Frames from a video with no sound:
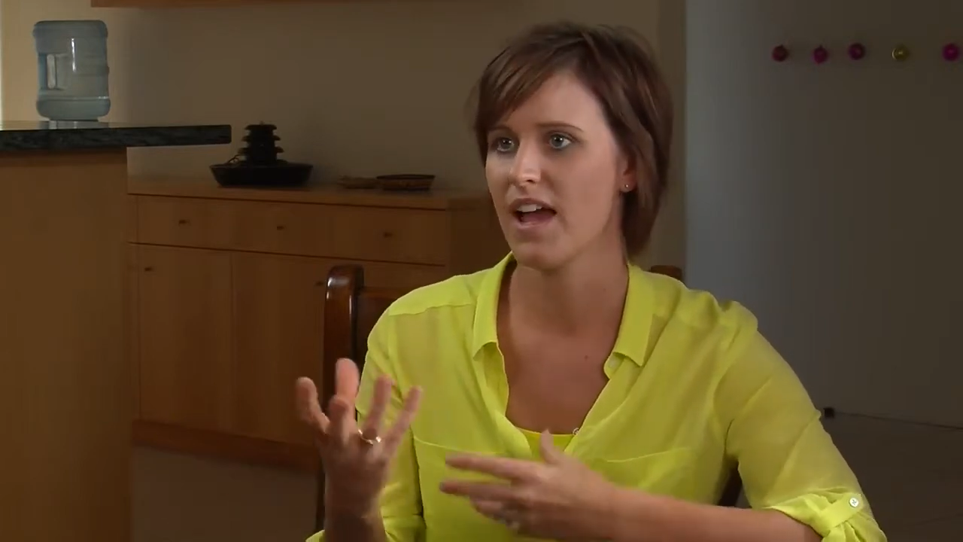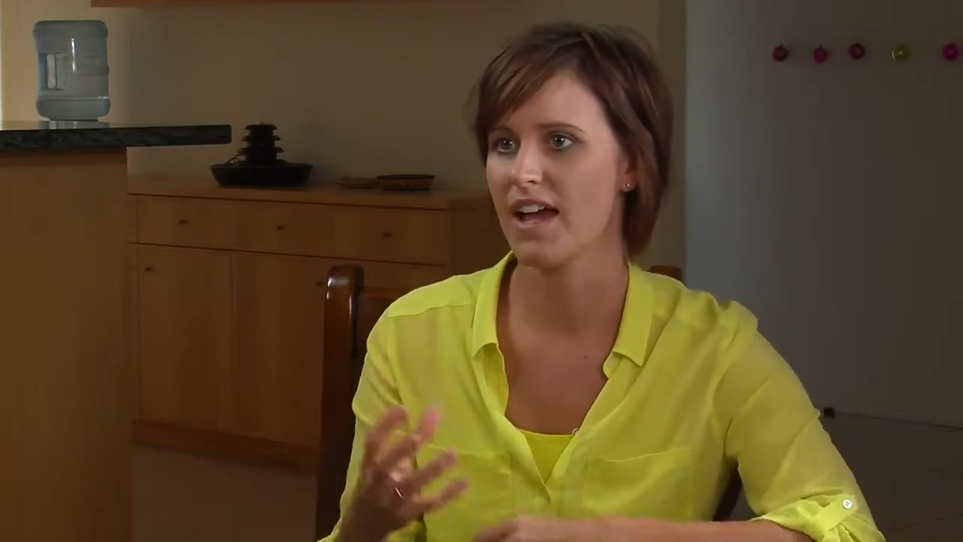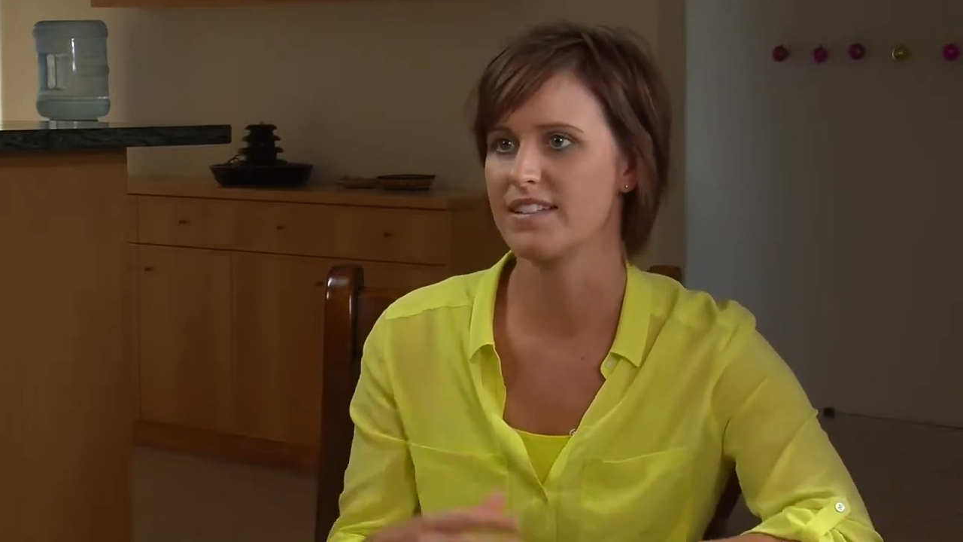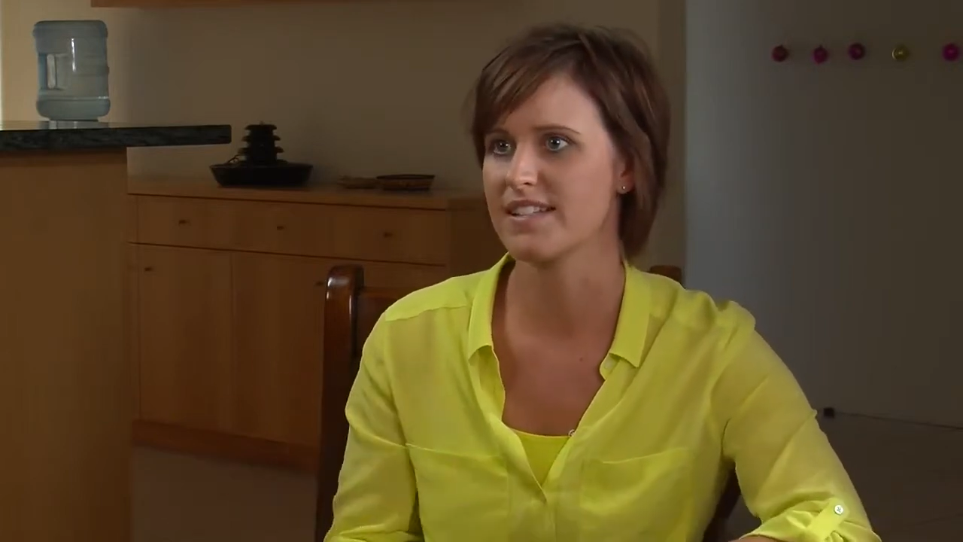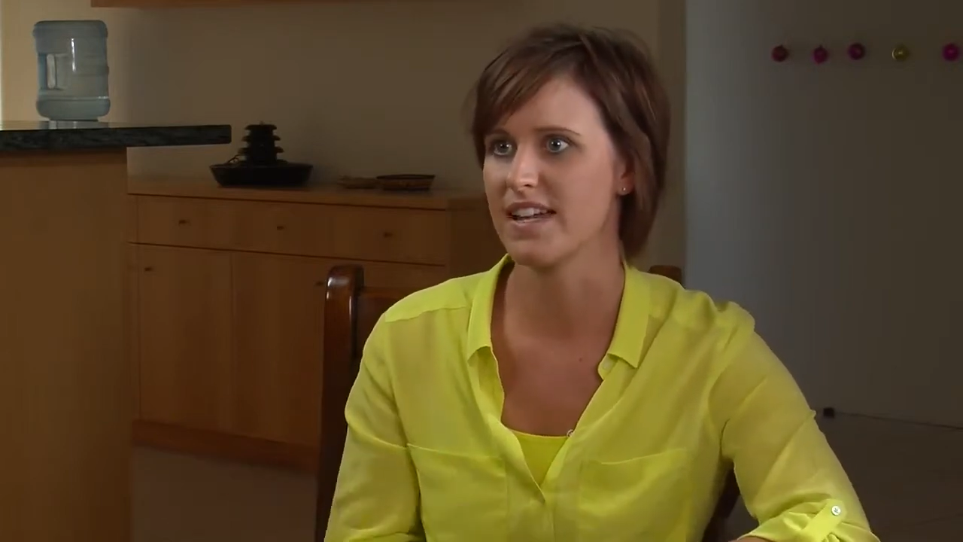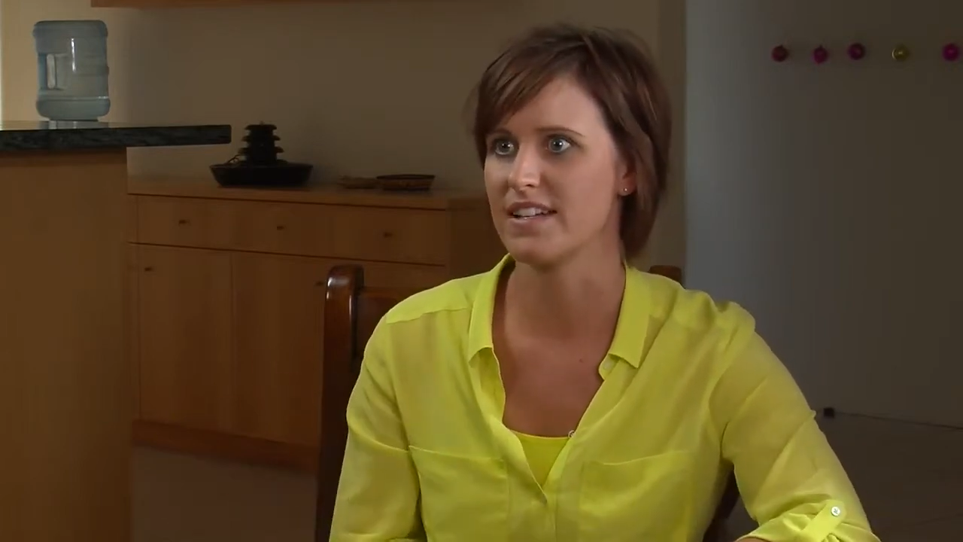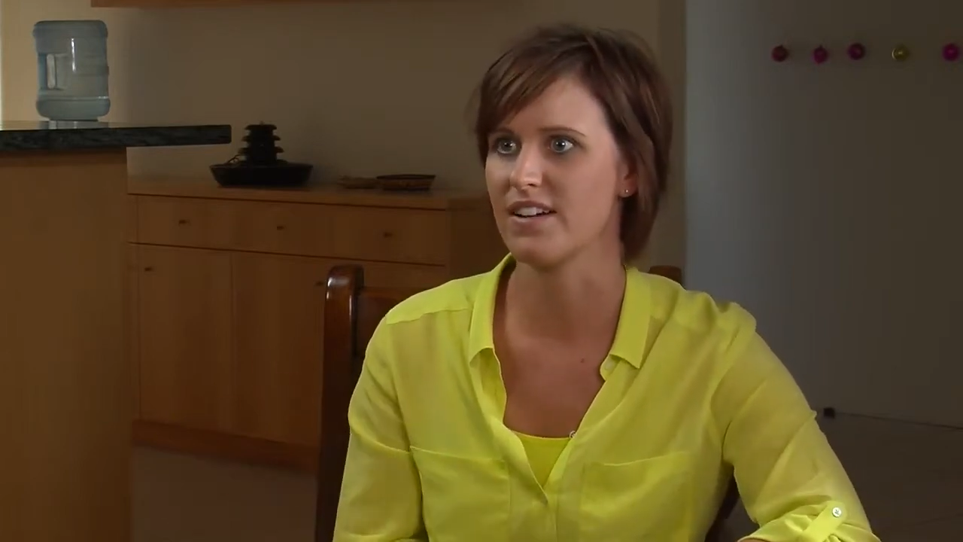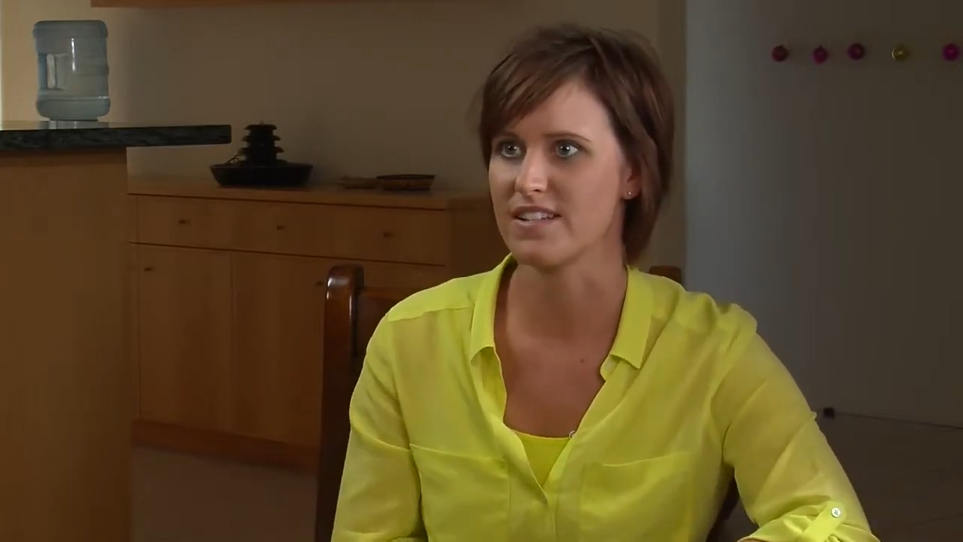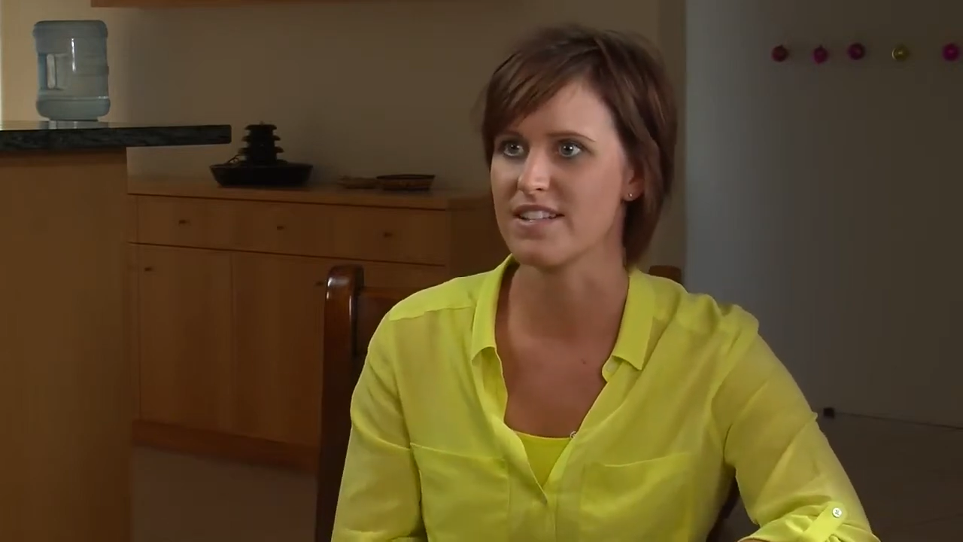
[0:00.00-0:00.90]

and stay nice